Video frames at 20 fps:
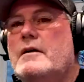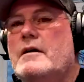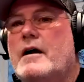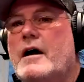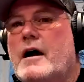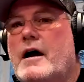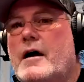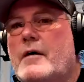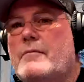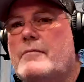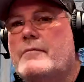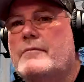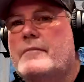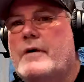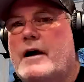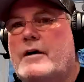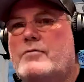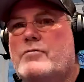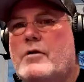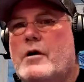
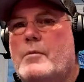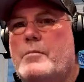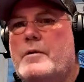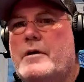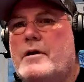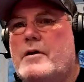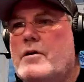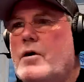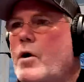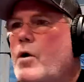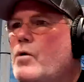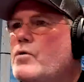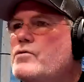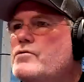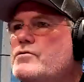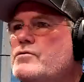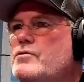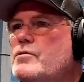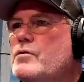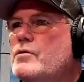I grew up in an old
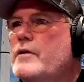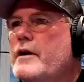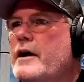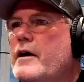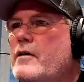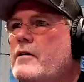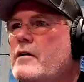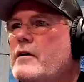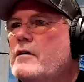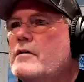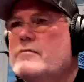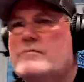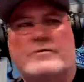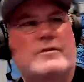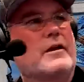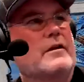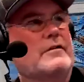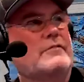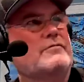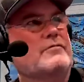school era
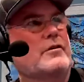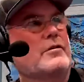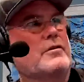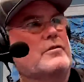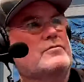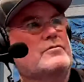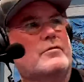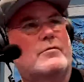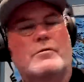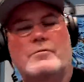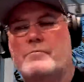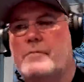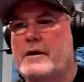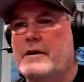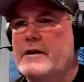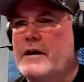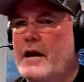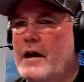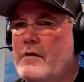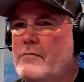selling furniture with my
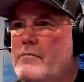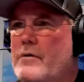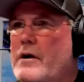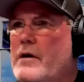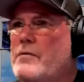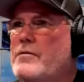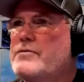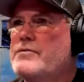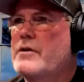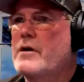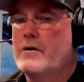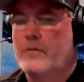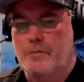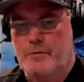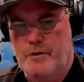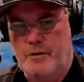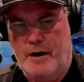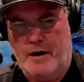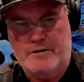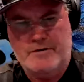dad when I was young.
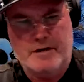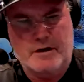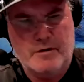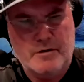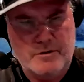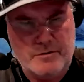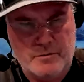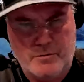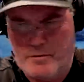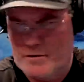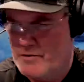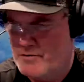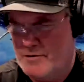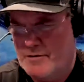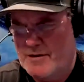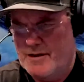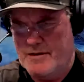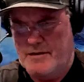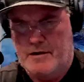When you had territories,